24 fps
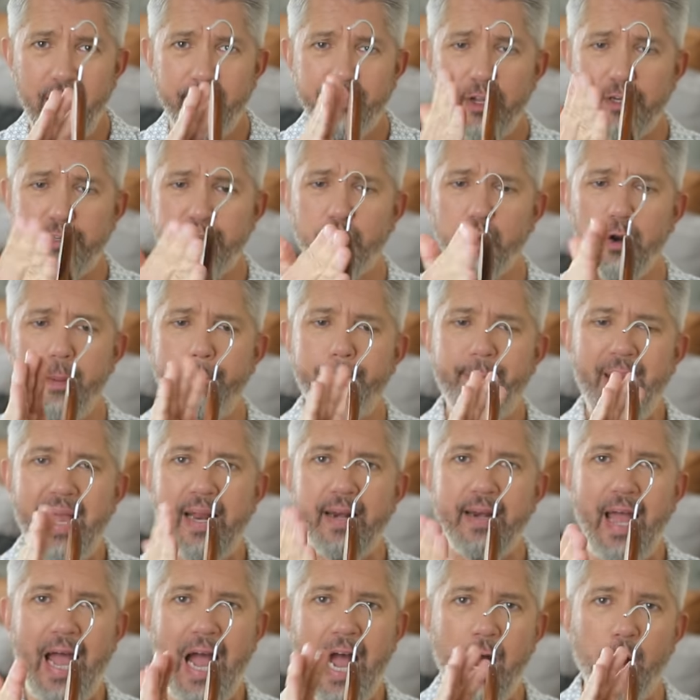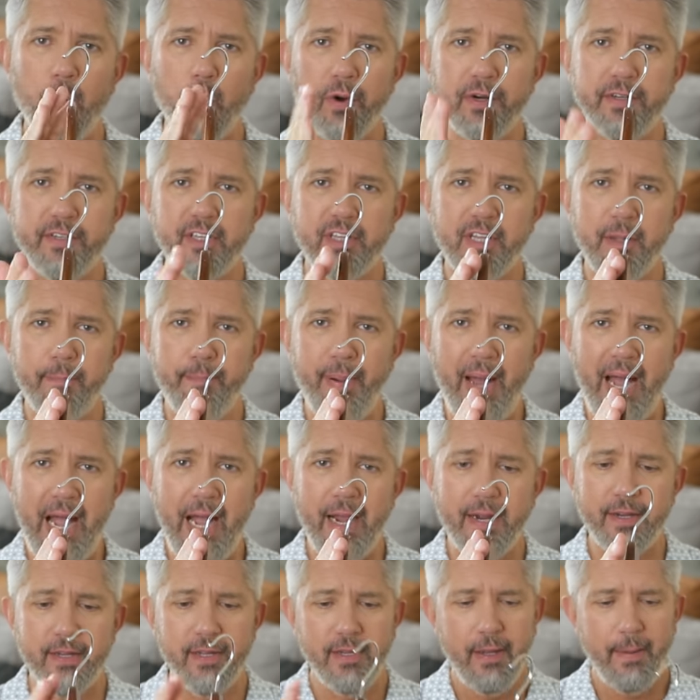that sort of bend outwards at the
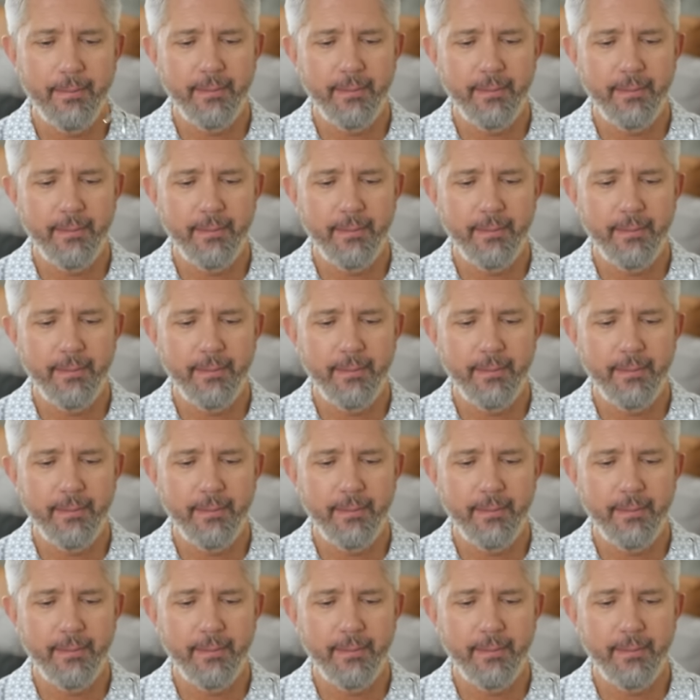back,